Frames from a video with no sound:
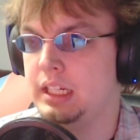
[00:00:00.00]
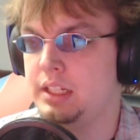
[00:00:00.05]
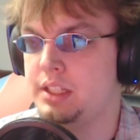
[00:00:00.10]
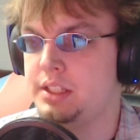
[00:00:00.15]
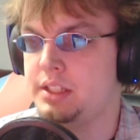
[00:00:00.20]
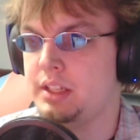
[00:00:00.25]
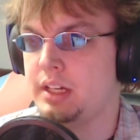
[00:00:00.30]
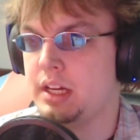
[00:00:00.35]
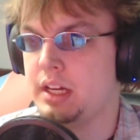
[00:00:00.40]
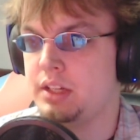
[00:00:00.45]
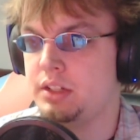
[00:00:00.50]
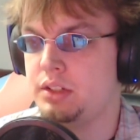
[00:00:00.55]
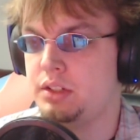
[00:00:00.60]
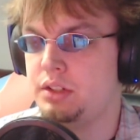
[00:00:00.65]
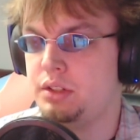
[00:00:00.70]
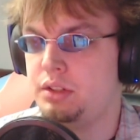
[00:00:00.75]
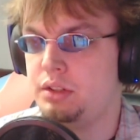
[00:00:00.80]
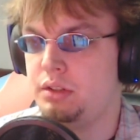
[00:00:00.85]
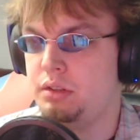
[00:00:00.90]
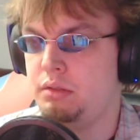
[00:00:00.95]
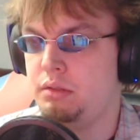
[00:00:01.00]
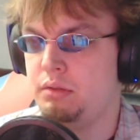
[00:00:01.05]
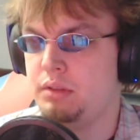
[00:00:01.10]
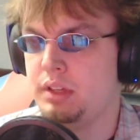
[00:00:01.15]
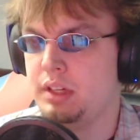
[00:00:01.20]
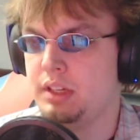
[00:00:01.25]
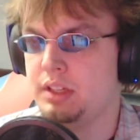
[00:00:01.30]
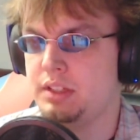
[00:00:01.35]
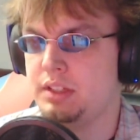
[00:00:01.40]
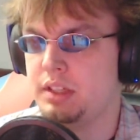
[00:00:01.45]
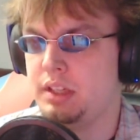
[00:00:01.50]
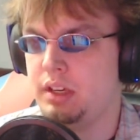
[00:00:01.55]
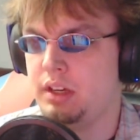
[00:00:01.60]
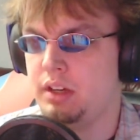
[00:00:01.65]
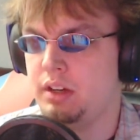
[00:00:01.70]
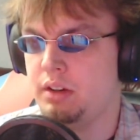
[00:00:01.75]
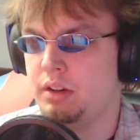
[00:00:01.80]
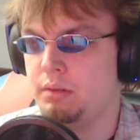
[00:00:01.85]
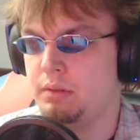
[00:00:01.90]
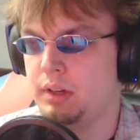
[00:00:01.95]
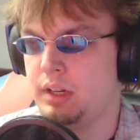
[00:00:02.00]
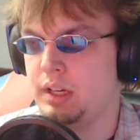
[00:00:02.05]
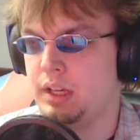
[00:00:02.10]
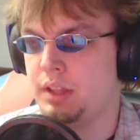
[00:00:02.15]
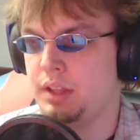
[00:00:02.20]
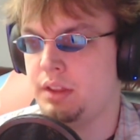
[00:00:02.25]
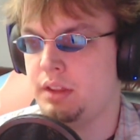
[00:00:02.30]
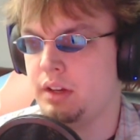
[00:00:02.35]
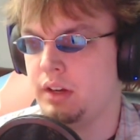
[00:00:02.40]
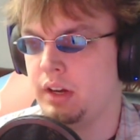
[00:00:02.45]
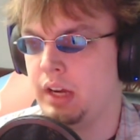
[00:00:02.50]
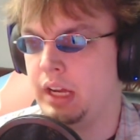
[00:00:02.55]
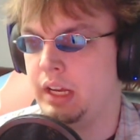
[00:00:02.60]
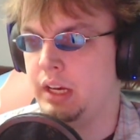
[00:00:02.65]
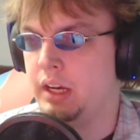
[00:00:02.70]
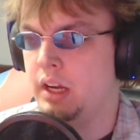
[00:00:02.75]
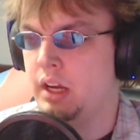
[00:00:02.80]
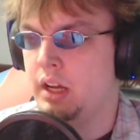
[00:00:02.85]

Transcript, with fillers: so I got two things here with alright.